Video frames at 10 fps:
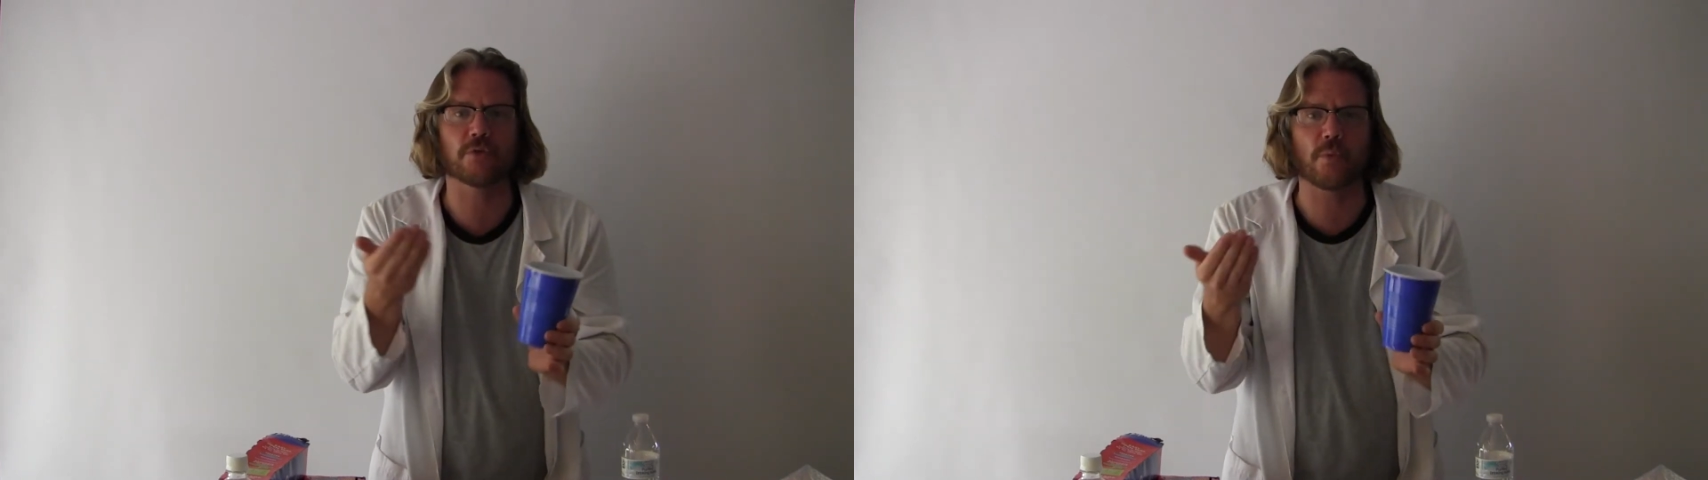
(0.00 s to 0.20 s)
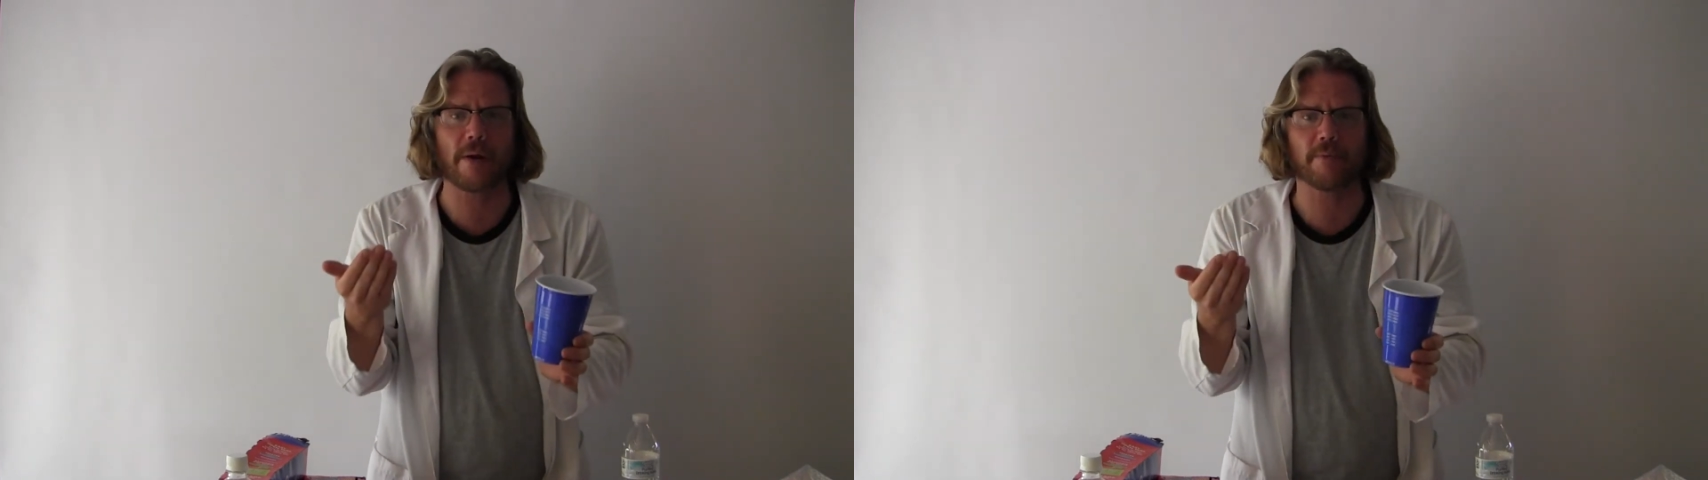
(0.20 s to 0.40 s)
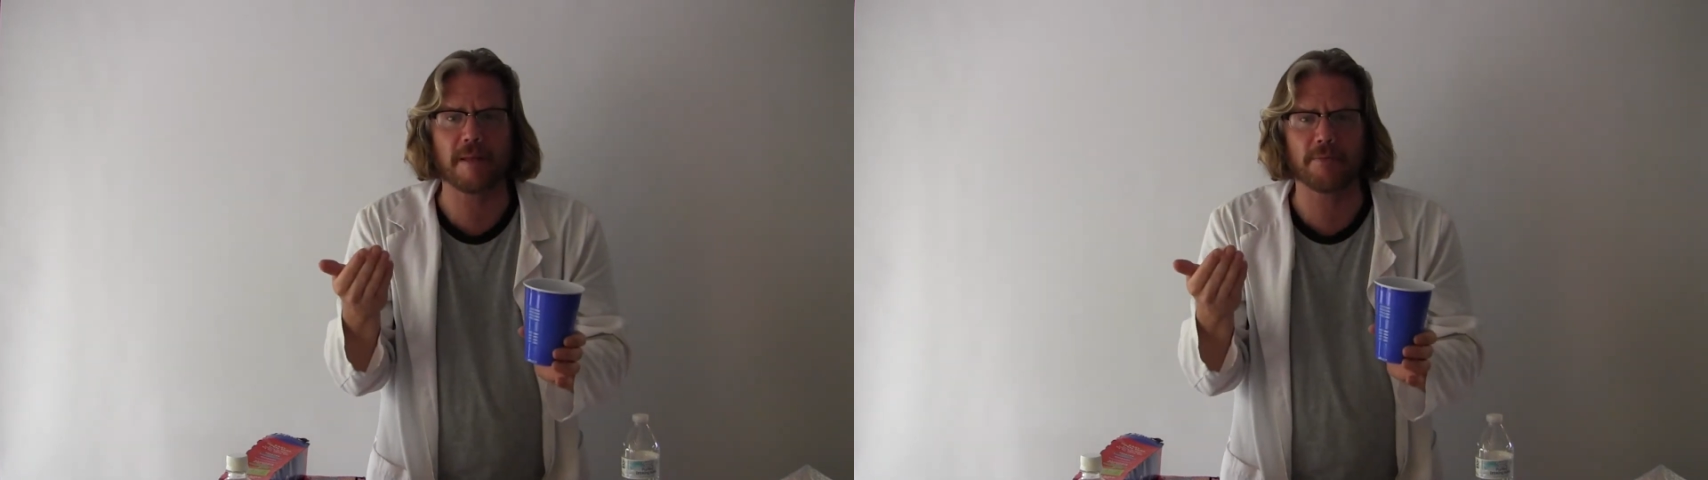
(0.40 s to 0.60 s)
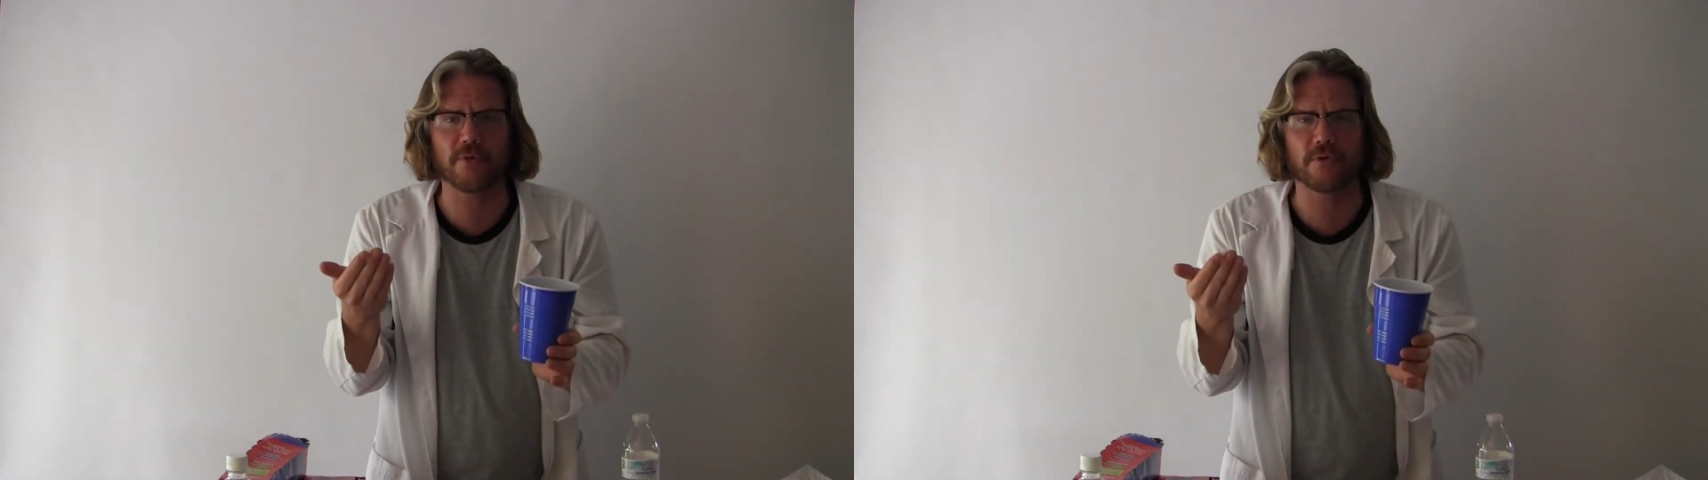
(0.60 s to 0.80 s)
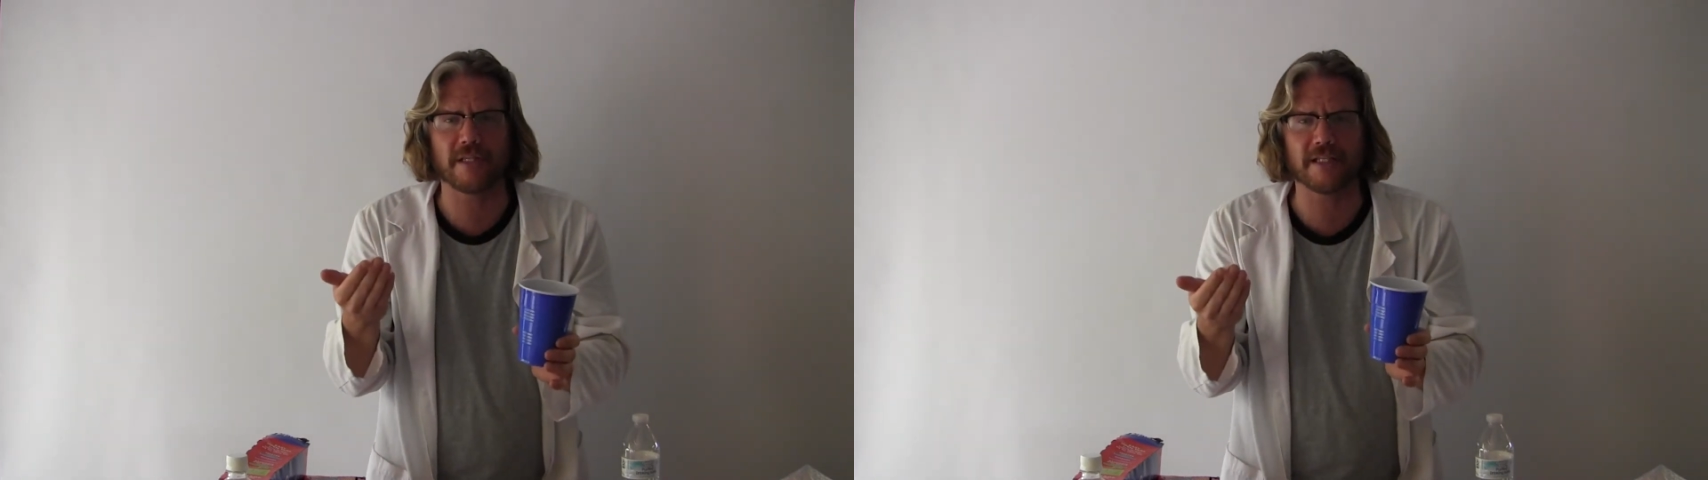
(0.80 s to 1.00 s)
Why would people
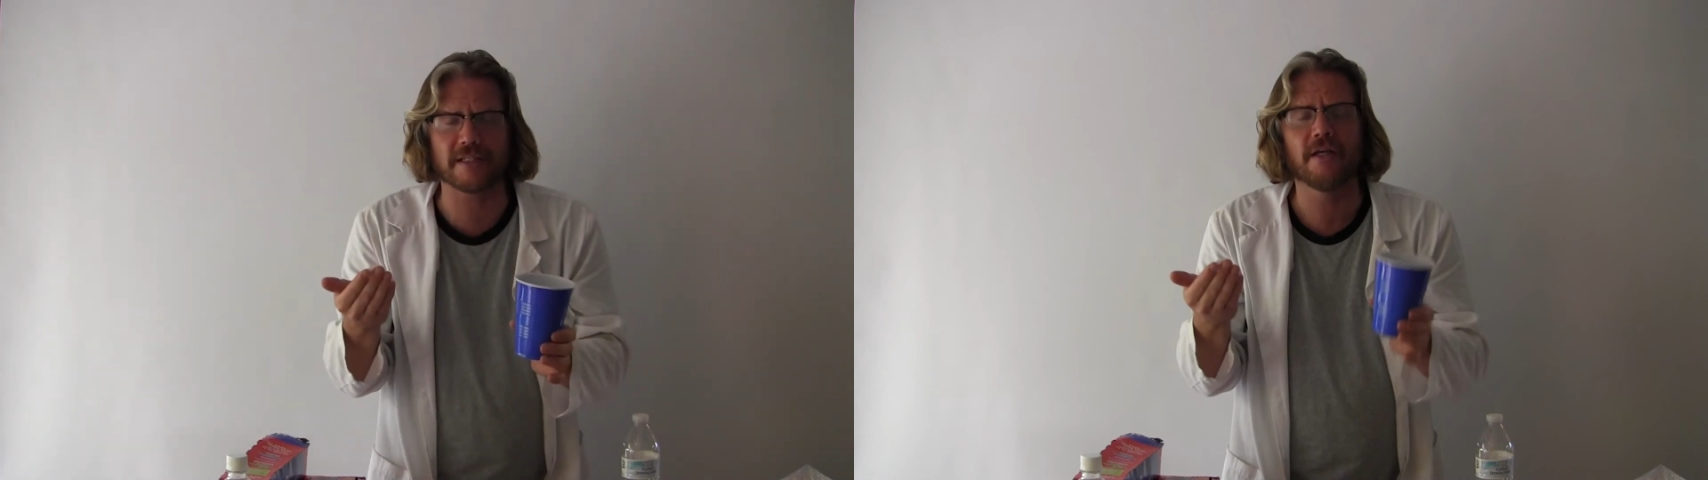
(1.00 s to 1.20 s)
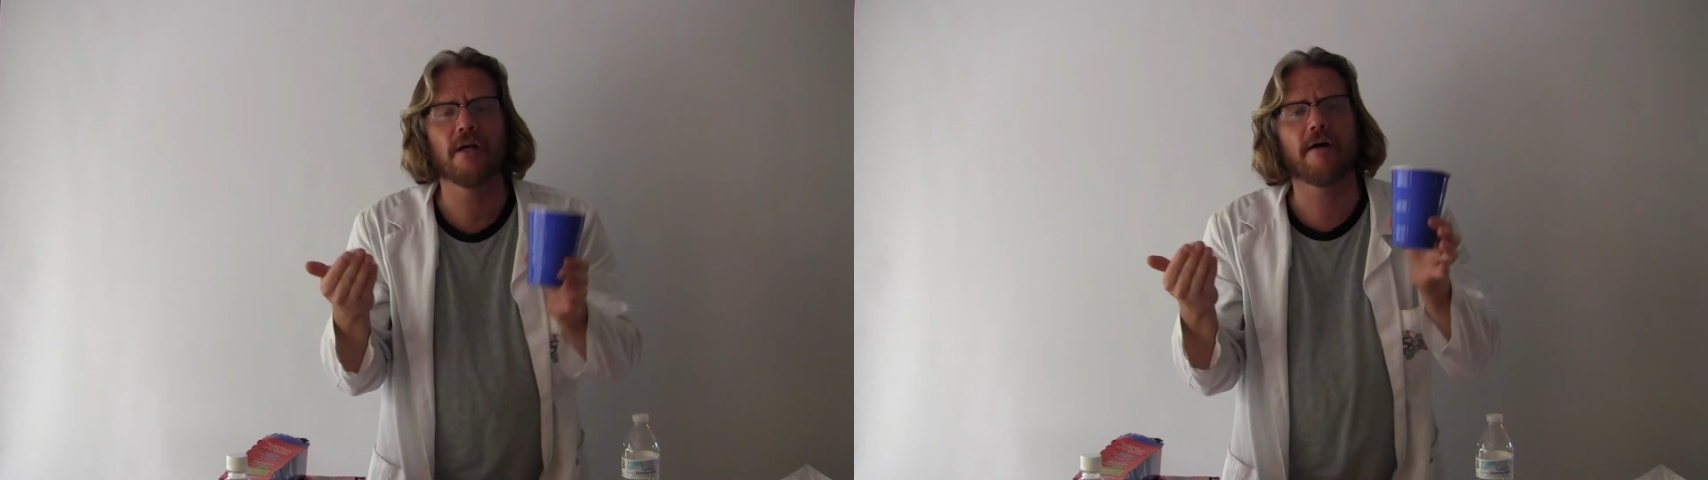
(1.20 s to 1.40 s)
use this?